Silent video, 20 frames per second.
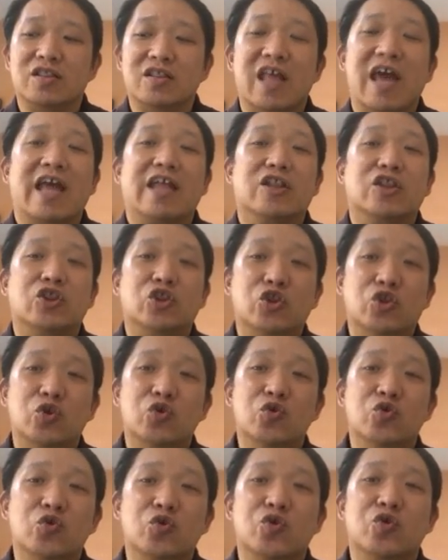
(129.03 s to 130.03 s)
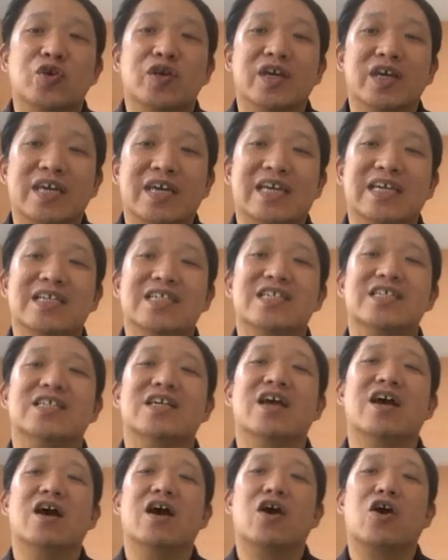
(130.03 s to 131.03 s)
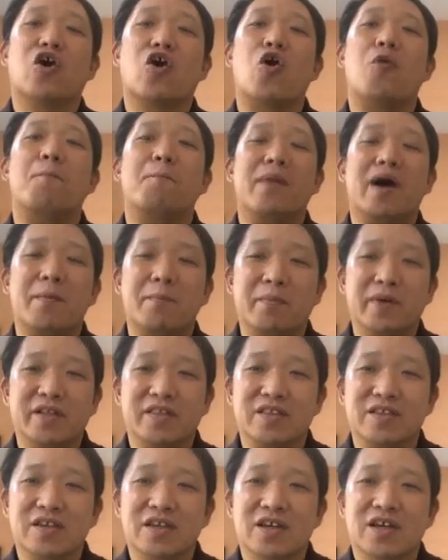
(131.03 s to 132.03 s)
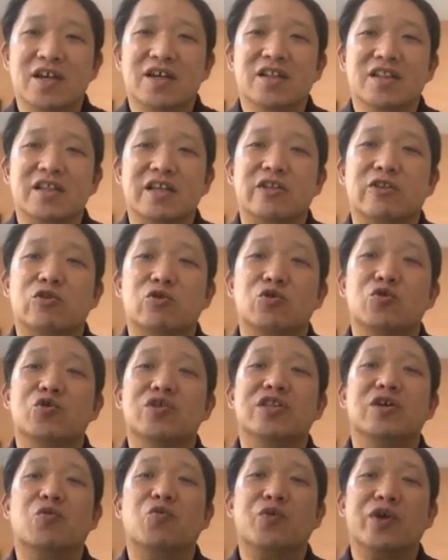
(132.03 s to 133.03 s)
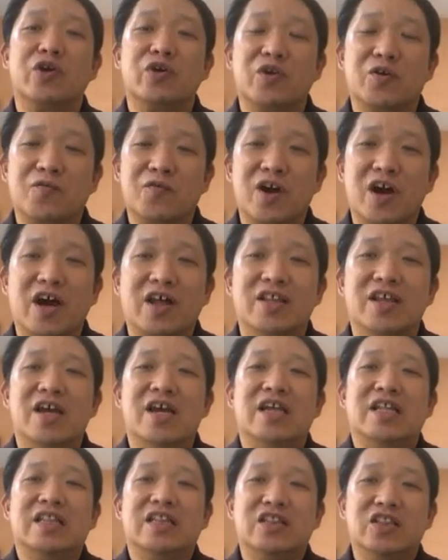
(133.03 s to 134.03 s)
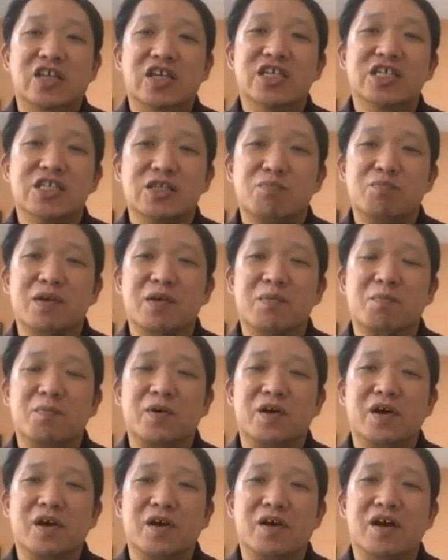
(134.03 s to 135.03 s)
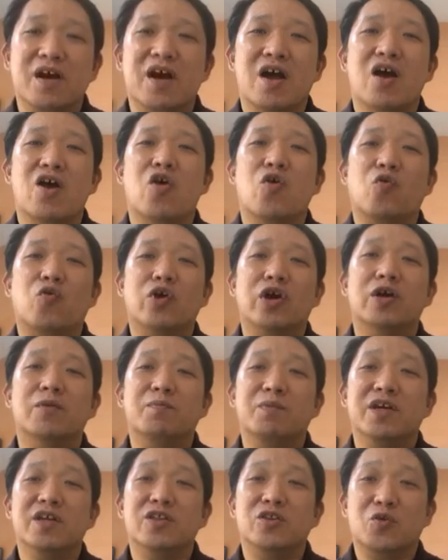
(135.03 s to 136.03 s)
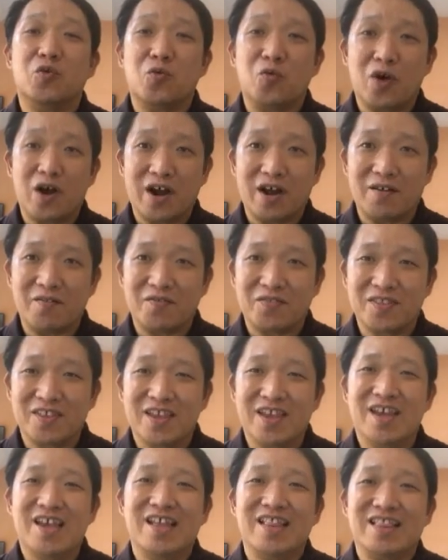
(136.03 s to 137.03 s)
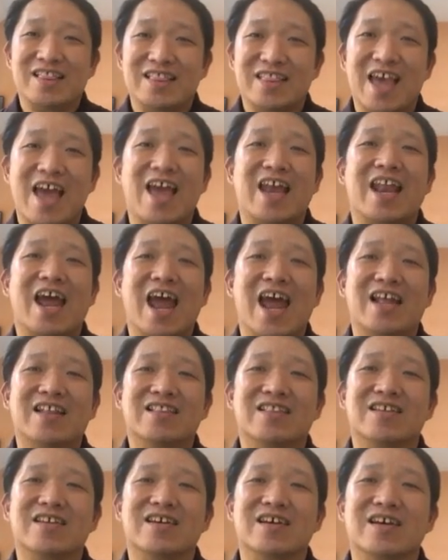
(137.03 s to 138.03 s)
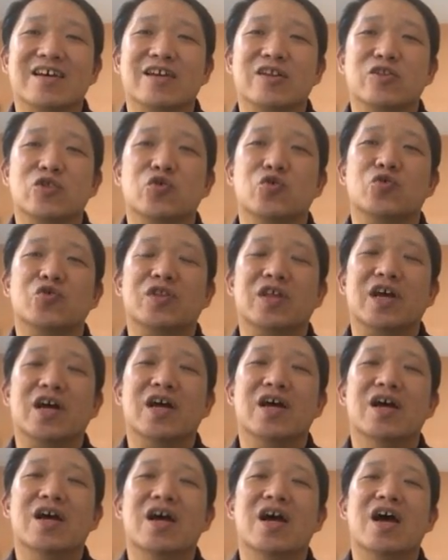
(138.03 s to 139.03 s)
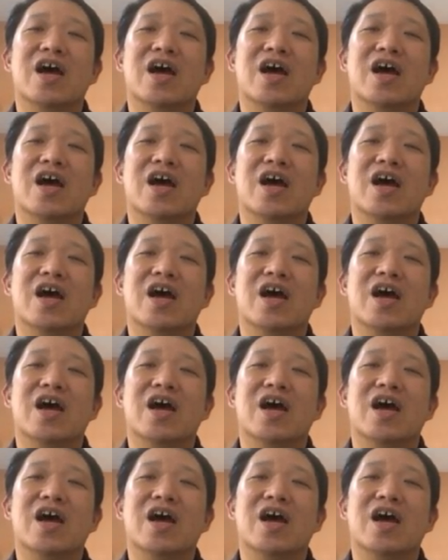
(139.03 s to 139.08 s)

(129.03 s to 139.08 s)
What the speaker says: that do His commandment, that do the will of God. These people will be the one that enter into the